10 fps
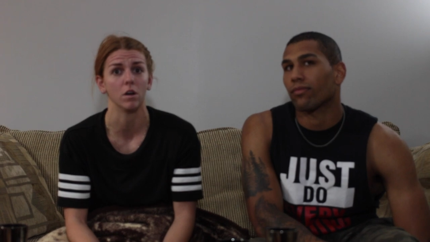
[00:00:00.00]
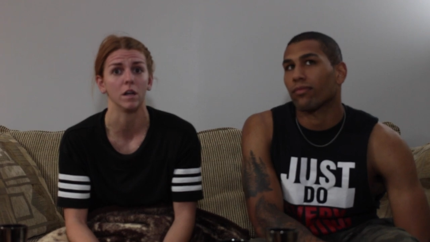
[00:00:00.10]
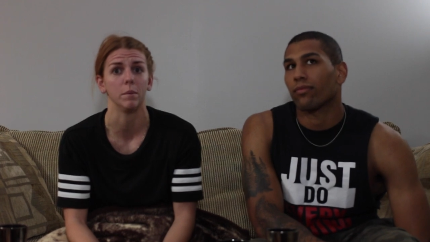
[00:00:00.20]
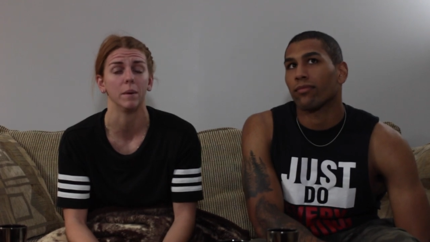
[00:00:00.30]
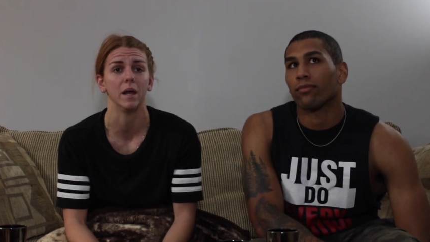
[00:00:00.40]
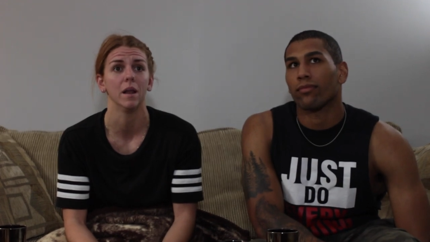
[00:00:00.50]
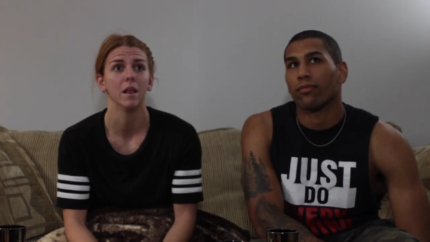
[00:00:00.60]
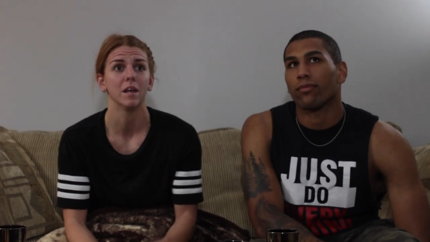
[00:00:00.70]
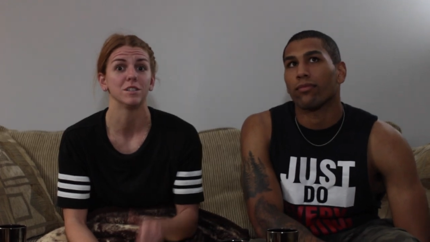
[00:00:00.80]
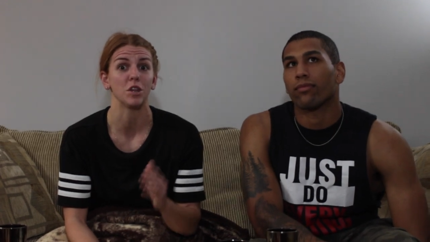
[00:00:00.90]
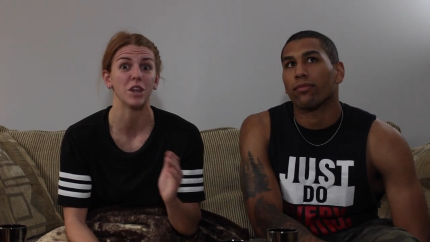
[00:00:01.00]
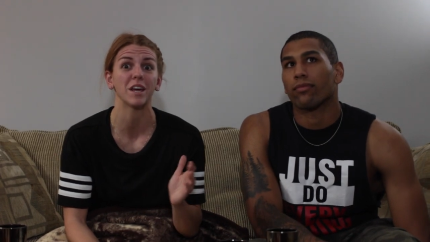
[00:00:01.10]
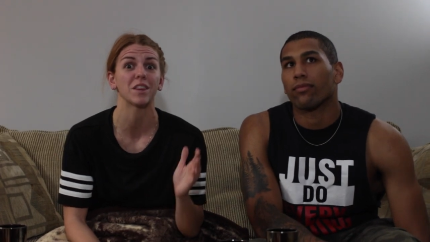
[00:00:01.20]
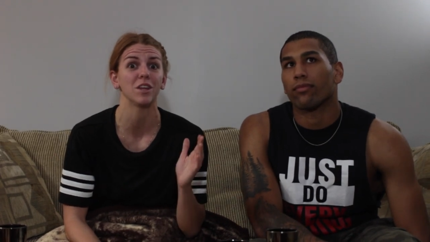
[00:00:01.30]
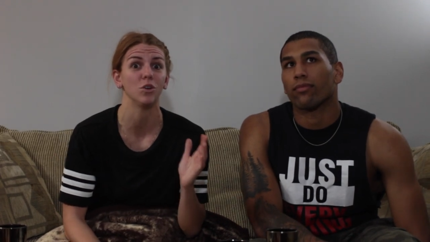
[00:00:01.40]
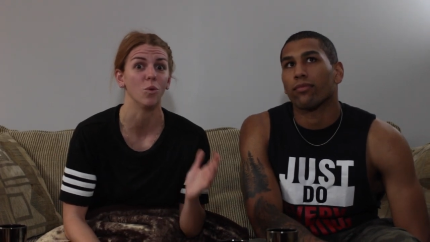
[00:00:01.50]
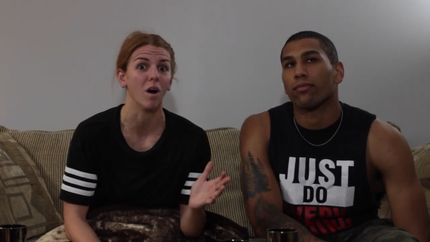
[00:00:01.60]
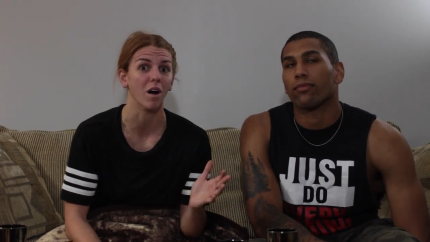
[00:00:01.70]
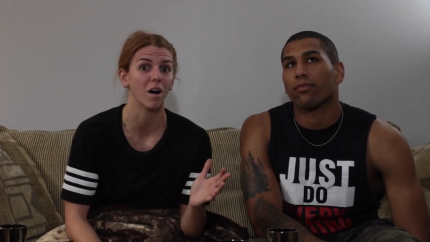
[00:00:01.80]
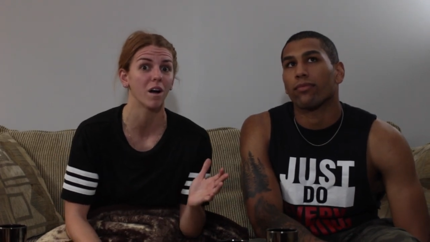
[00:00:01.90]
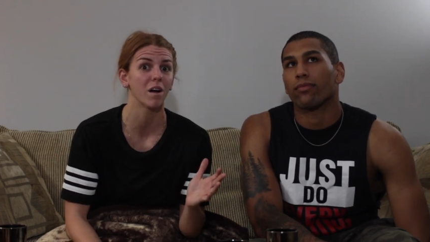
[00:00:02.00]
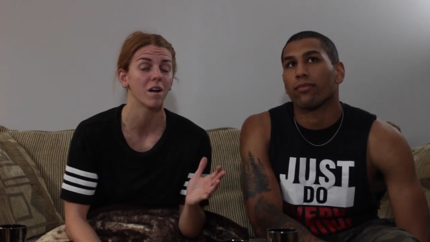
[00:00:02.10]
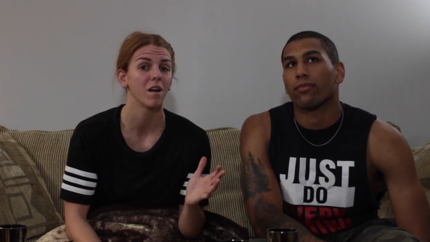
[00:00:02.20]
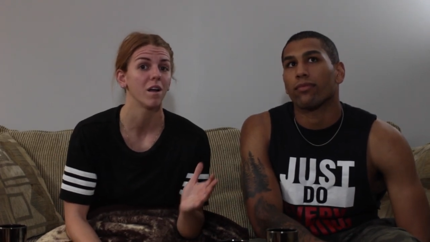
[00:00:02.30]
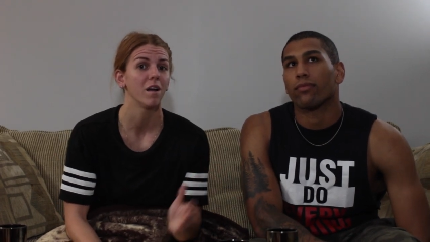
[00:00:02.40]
Speaker 1: carded. But to think that you are,